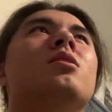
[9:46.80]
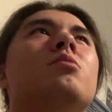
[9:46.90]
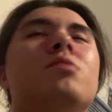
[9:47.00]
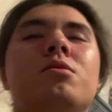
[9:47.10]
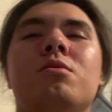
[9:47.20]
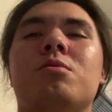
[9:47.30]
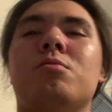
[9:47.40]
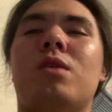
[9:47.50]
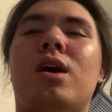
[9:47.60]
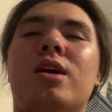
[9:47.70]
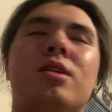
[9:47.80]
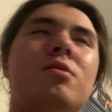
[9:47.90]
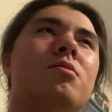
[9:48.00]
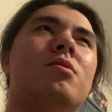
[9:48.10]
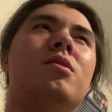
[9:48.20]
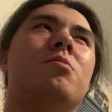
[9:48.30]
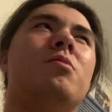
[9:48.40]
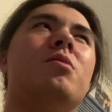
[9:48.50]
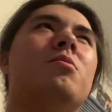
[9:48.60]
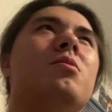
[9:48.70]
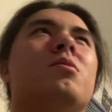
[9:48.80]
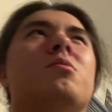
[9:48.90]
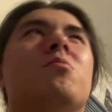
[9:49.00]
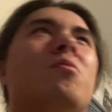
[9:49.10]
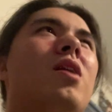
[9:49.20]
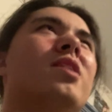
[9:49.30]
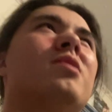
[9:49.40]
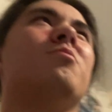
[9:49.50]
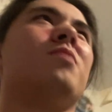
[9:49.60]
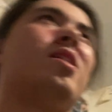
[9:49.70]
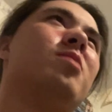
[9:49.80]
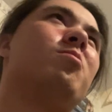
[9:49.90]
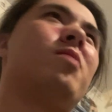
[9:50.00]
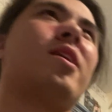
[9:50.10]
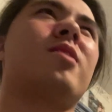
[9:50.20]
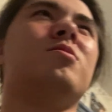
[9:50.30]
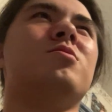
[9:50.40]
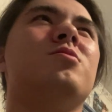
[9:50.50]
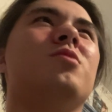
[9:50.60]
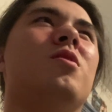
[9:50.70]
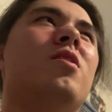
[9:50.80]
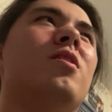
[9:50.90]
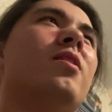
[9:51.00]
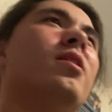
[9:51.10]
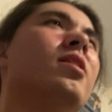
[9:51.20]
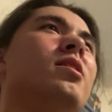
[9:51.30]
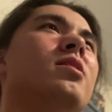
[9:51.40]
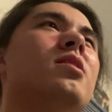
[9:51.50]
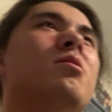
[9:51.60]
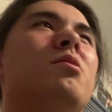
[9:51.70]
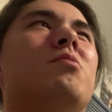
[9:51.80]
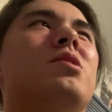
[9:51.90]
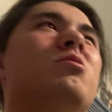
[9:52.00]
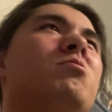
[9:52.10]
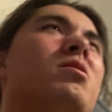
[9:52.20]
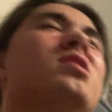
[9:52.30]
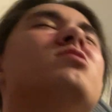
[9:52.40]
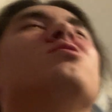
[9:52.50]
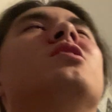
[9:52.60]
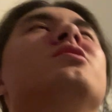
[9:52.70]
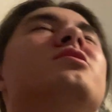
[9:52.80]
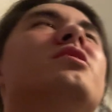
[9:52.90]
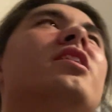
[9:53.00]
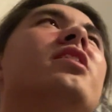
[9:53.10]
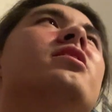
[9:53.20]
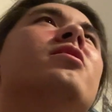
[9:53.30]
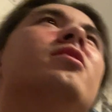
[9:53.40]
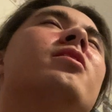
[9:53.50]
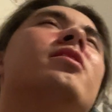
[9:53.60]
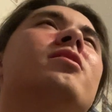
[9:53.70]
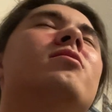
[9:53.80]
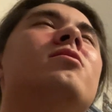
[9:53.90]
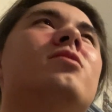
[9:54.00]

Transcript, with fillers: we were rocking, uh, we were walking around the record store. Then we went to a restaurant together, and